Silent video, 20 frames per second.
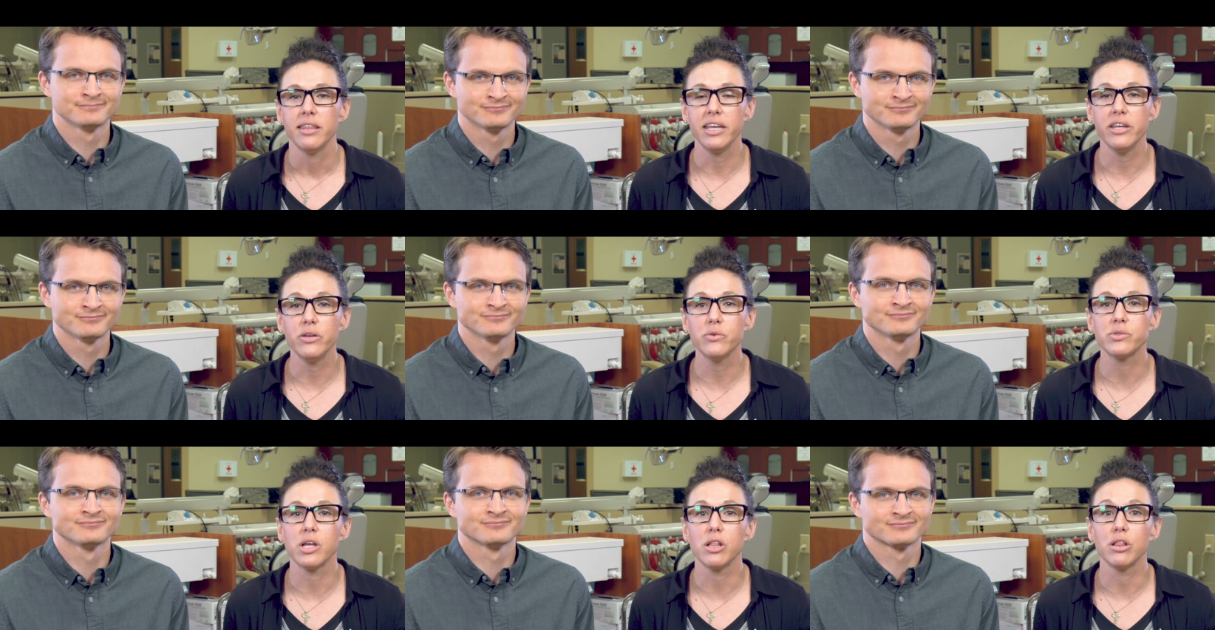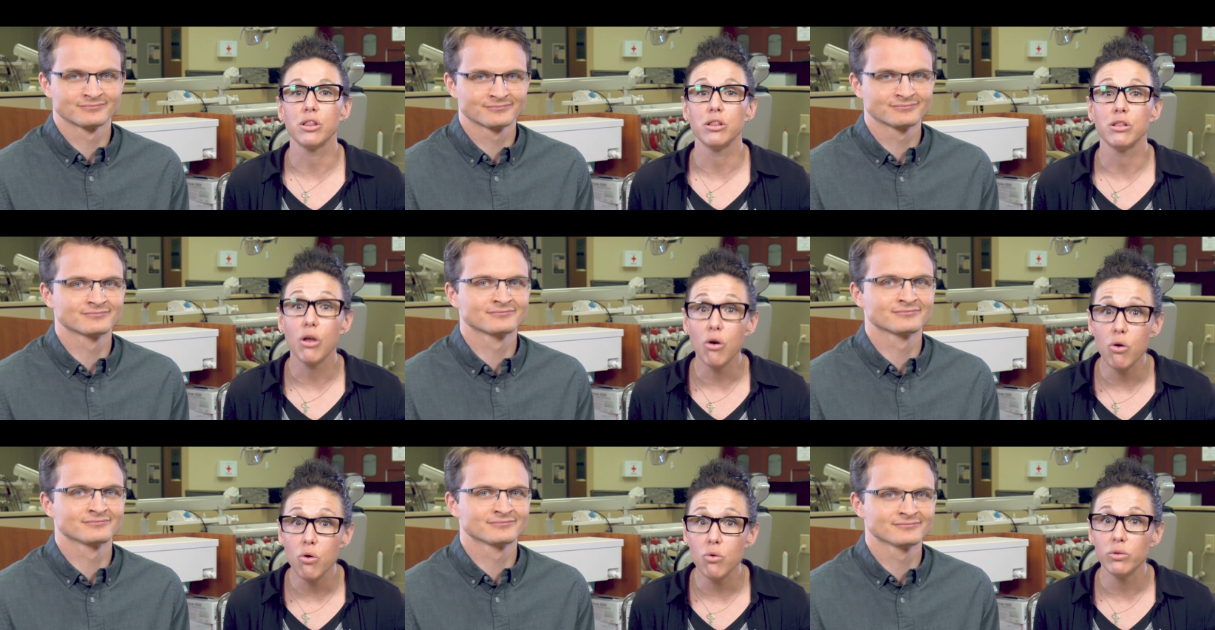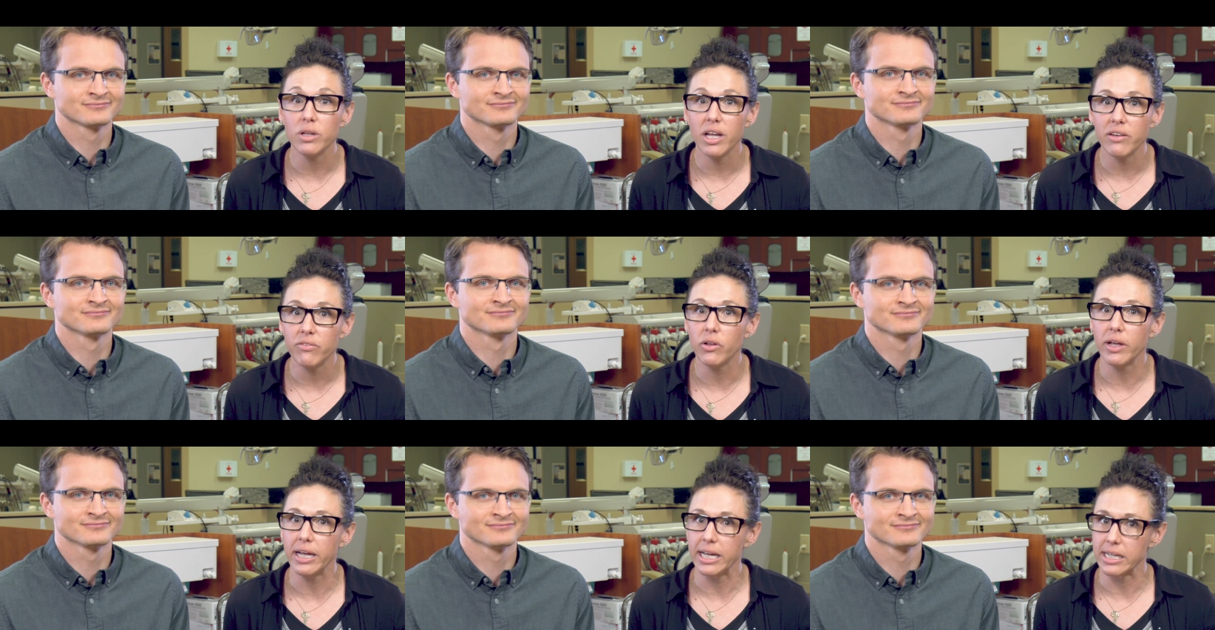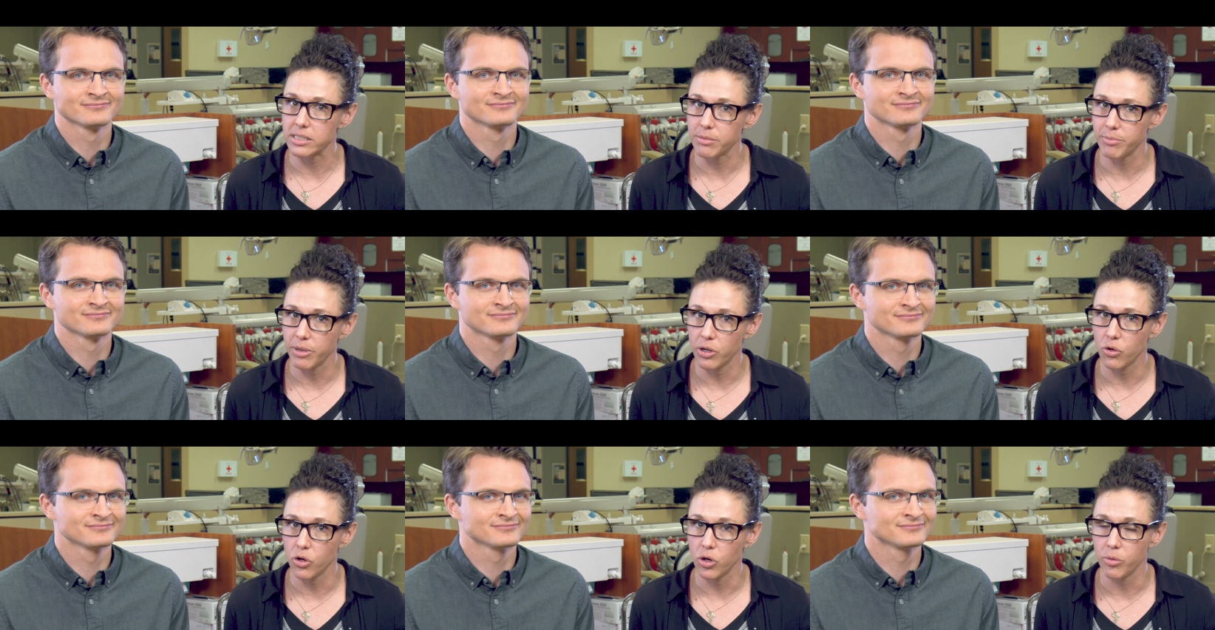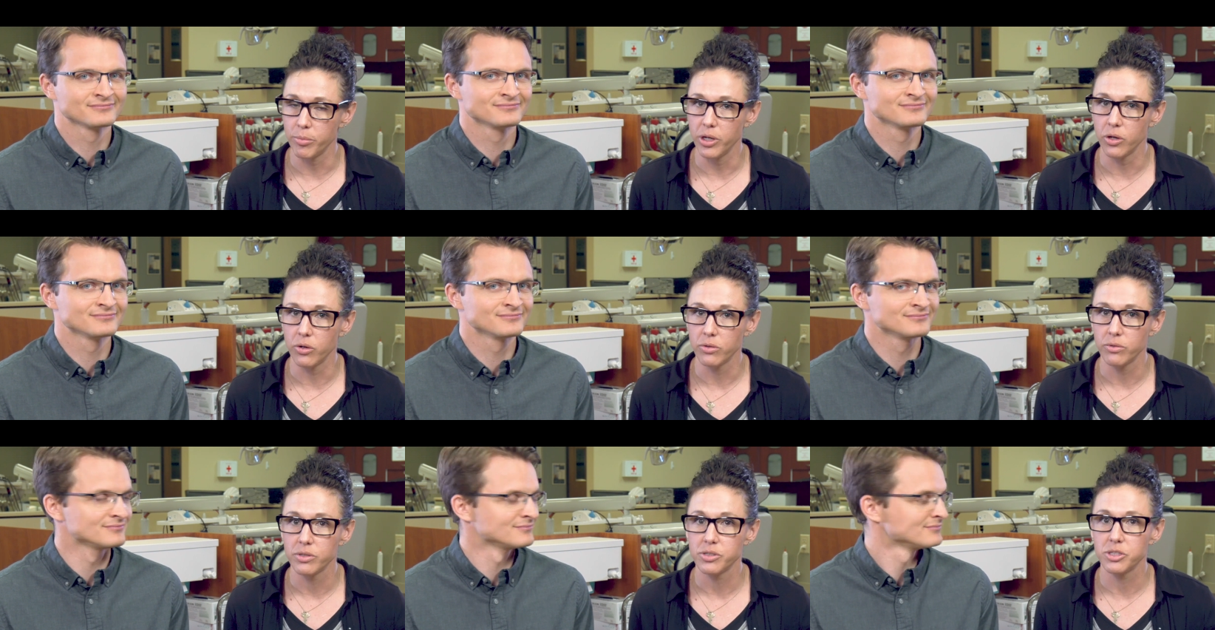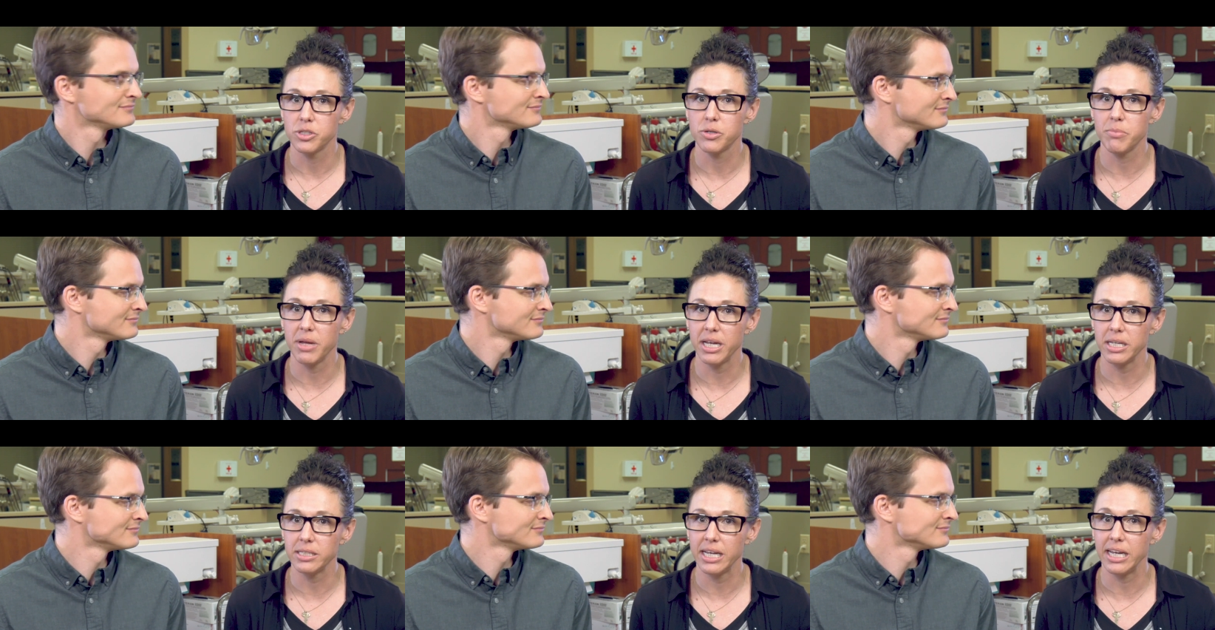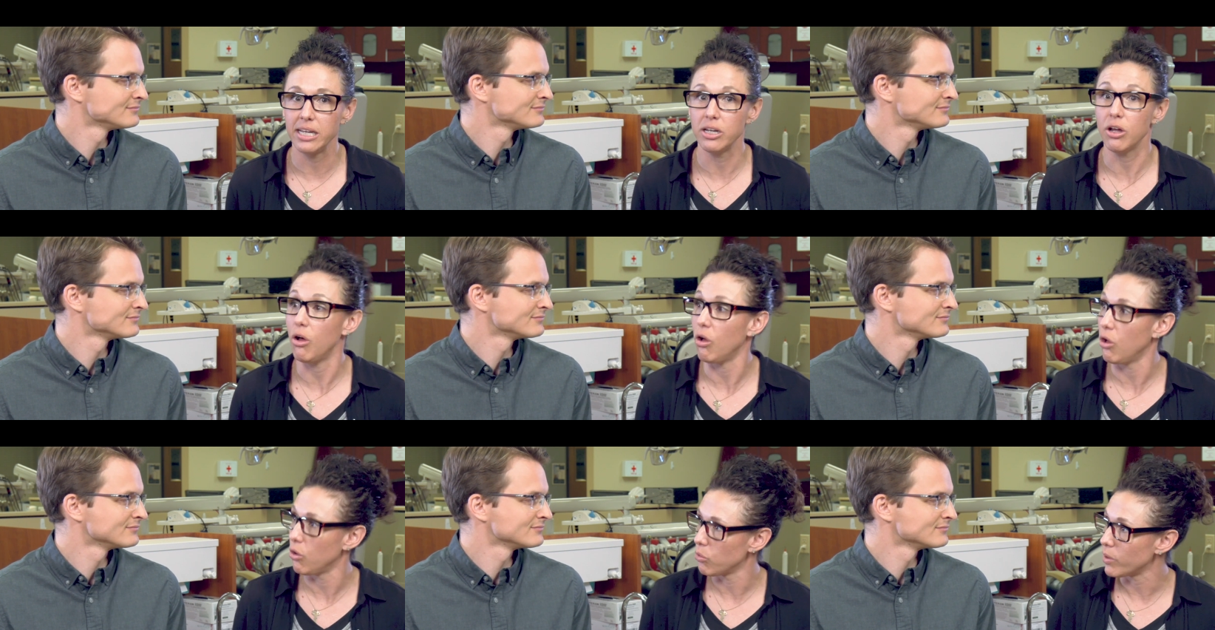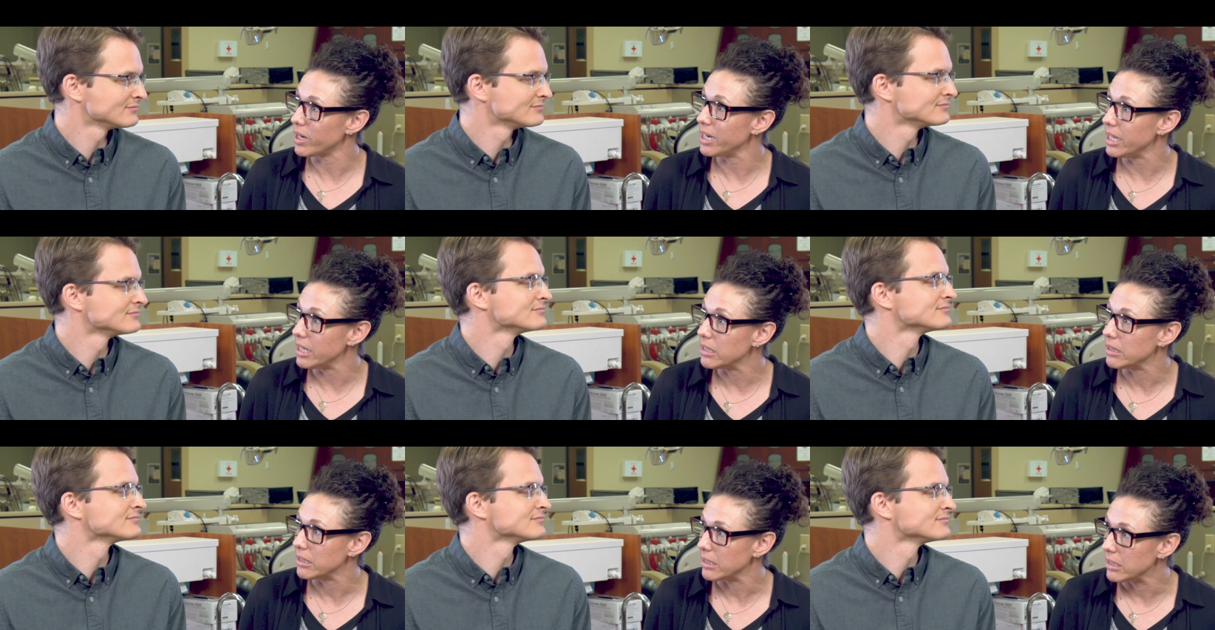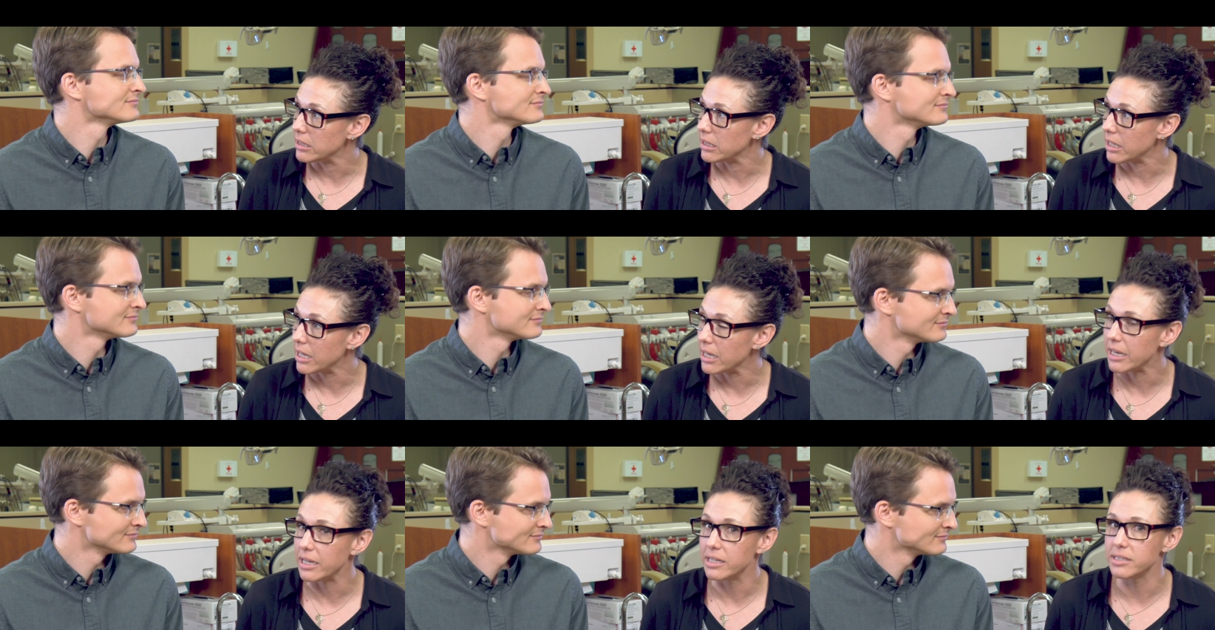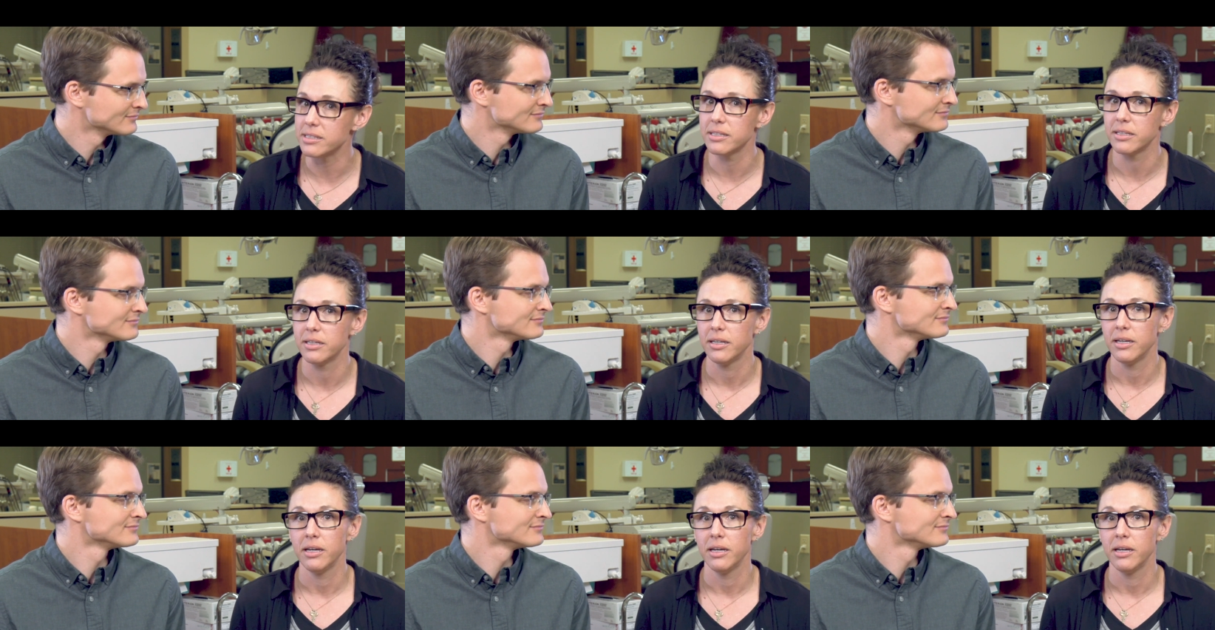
Speaker 1: They use a low level antimicrobial to maintain already clean lines